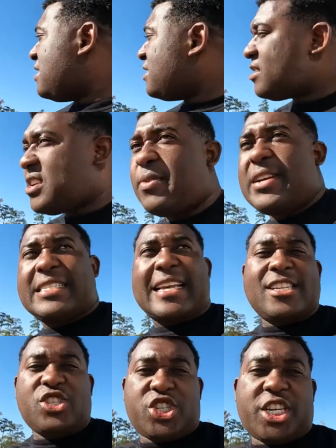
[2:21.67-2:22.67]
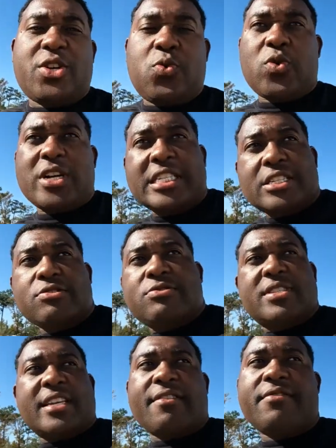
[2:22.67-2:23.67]
So you go at site
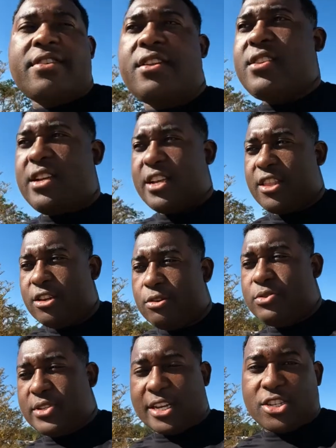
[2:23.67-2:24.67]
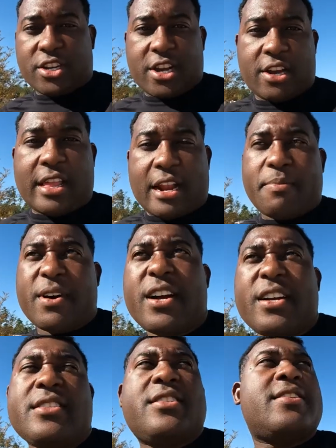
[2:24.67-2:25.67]
G107 in the new section of Carolina
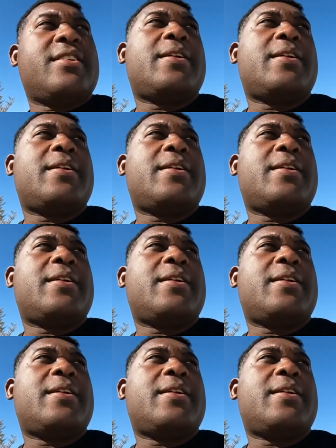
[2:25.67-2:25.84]
Pines.